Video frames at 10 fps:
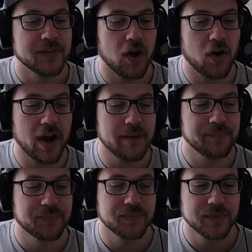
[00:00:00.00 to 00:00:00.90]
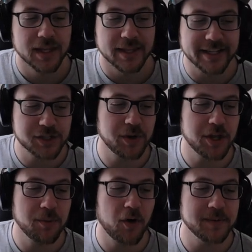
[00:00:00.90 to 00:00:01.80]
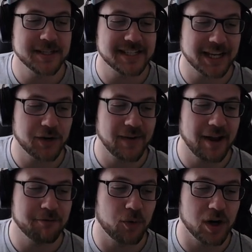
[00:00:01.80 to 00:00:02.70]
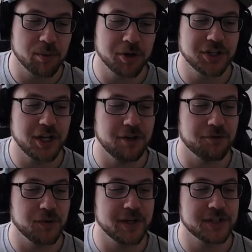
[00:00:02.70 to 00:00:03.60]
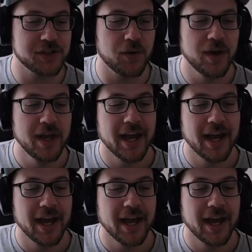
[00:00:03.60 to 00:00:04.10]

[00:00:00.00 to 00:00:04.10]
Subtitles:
Alright, this is what you've all been sticking around for. I appreciate you for doing so.